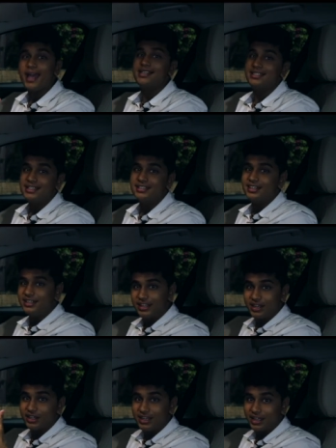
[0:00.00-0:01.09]
X E's
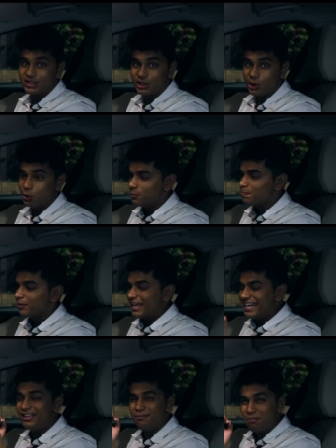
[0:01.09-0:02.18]
interior does to you.
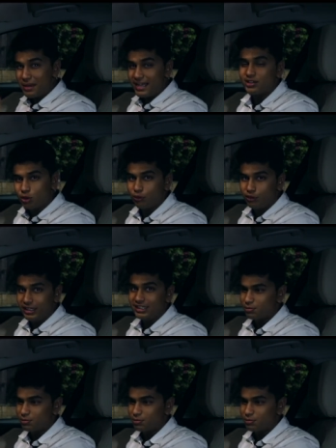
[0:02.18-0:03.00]
It makes you feel